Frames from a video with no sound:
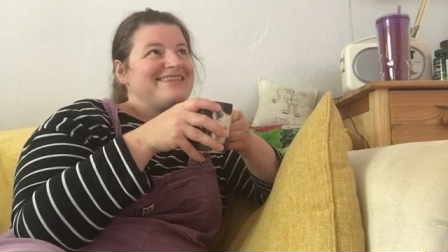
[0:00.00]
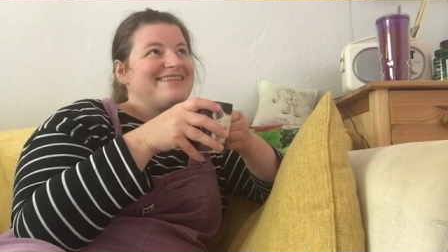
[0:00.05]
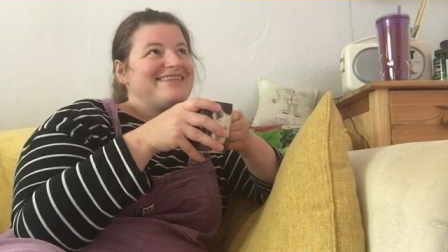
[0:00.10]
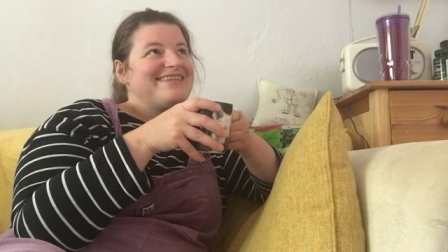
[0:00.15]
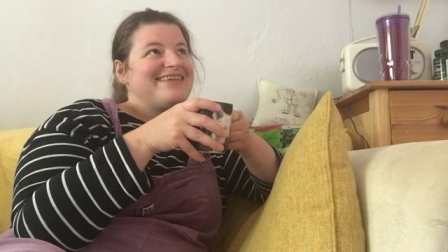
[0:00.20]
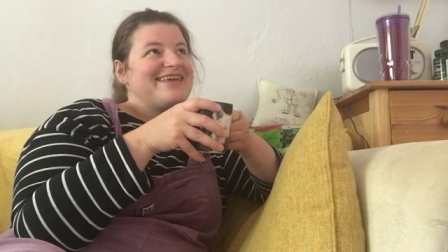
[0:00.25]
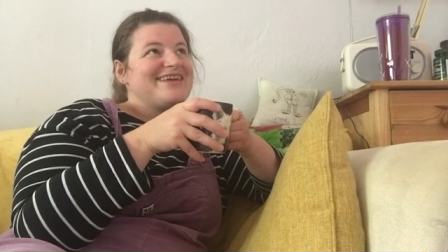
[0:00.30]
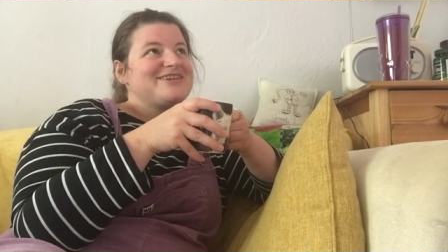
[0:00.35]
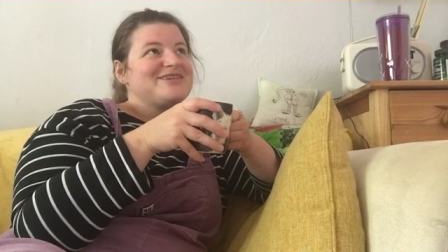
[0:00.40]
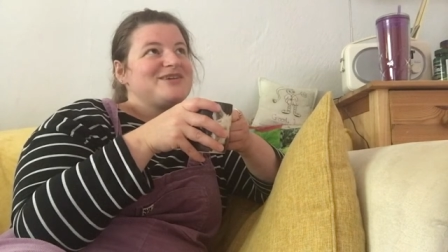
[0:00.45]

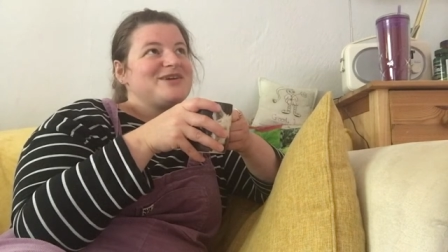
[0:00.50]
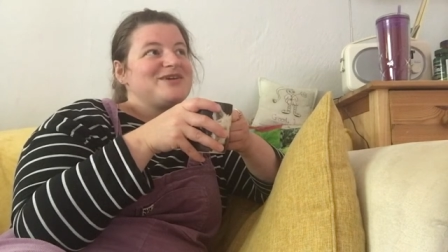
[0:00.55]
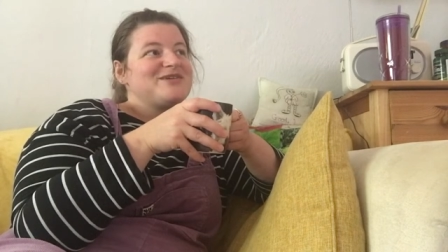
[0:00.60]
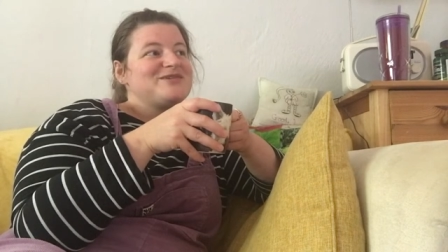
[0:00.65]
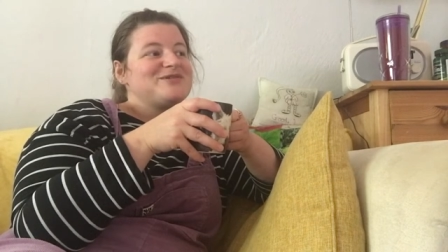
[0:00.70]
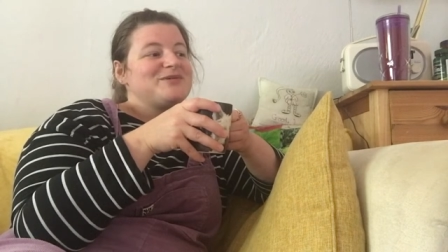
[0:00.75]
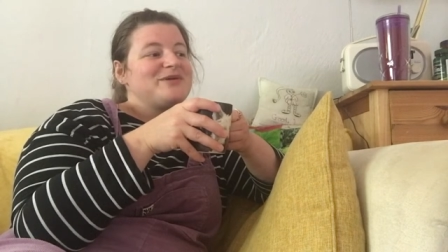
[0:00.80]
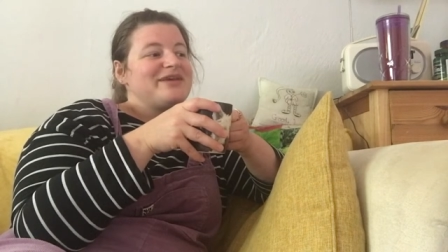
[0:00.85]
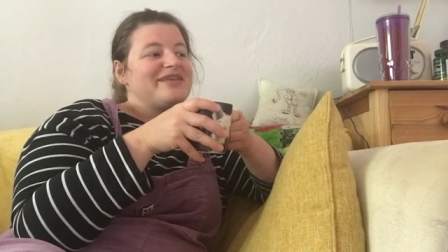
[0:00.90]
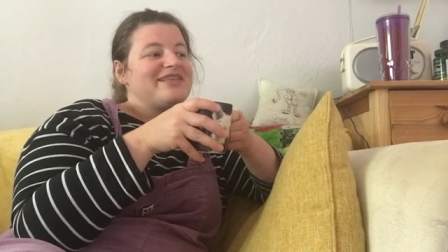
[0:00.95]
That shows
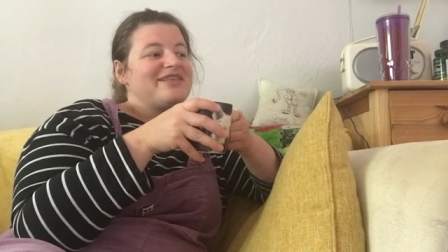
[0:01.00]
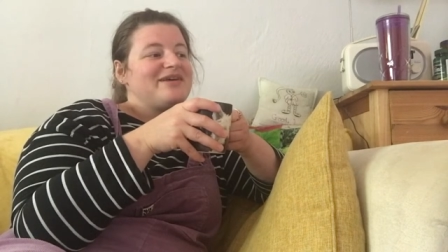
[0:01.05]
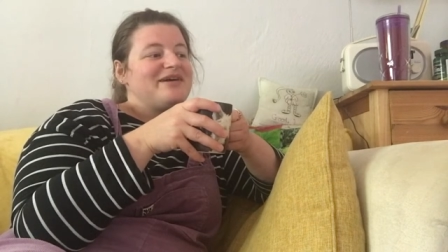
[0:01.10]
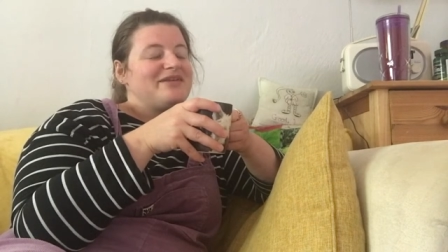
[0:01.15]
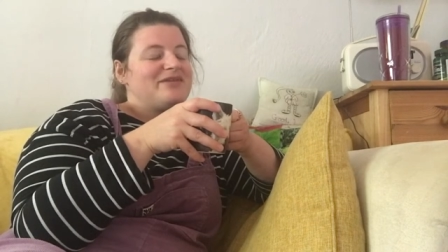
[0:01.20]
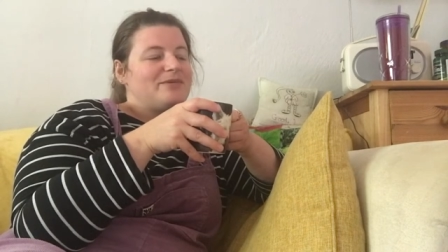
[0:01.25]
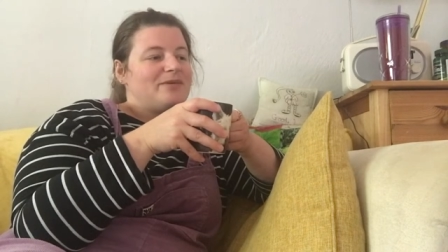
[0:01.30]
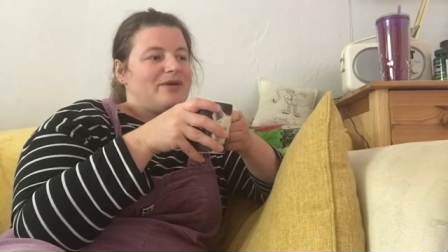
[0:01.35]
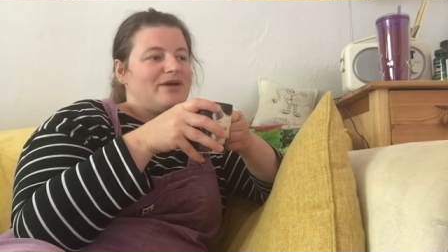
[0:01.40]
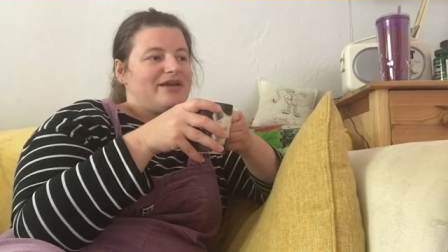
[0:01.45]
you what it's like
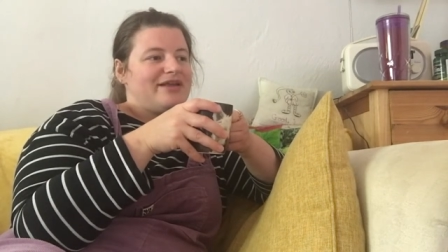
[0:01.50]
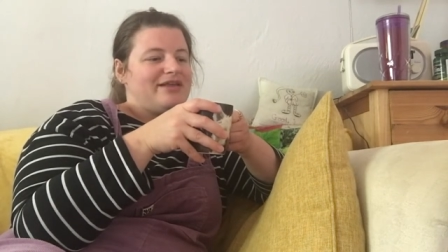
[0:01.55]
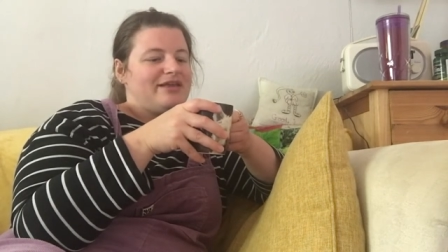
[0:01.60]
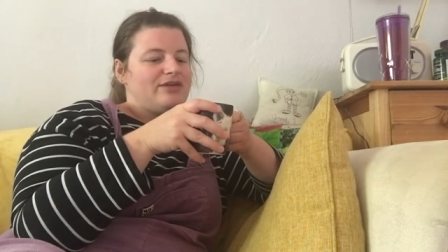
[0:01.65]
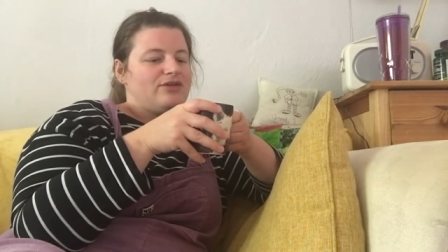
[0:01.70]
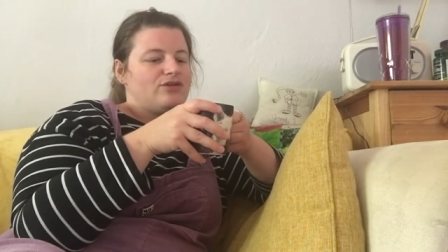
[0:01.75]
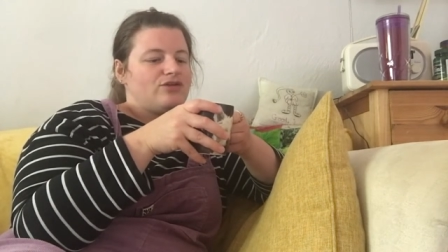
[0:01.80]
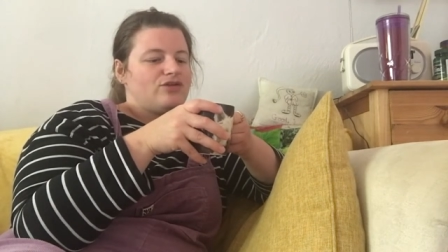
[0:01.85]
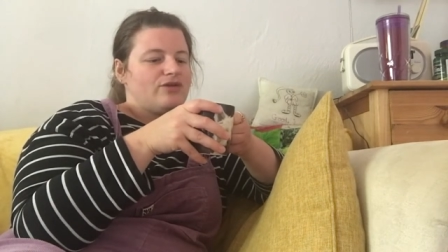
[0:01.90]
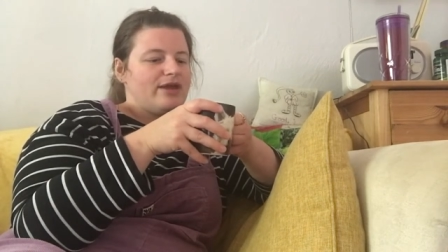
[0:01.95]
to work in the
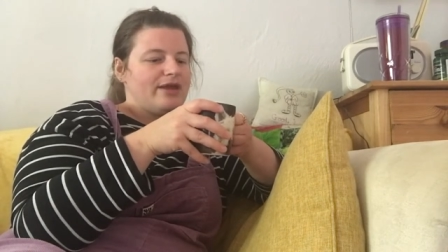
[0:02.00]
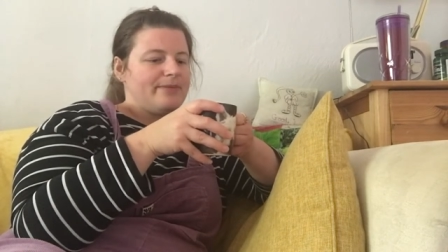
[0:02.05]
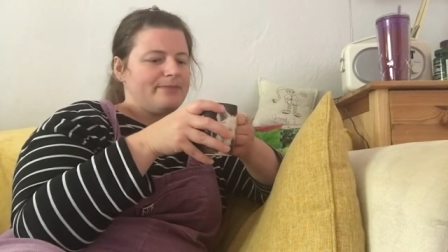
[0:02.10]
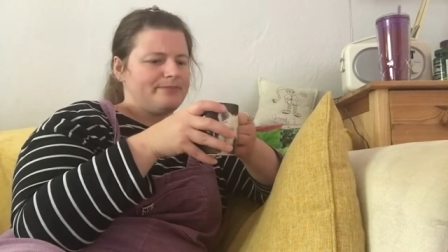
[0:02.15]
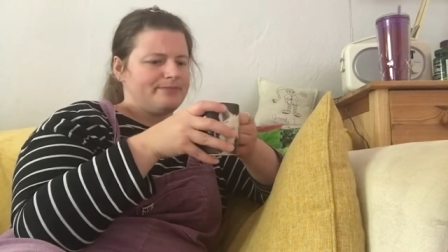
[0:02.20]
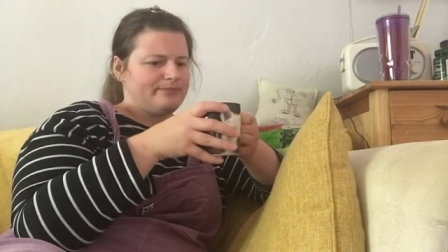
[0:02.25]
industry.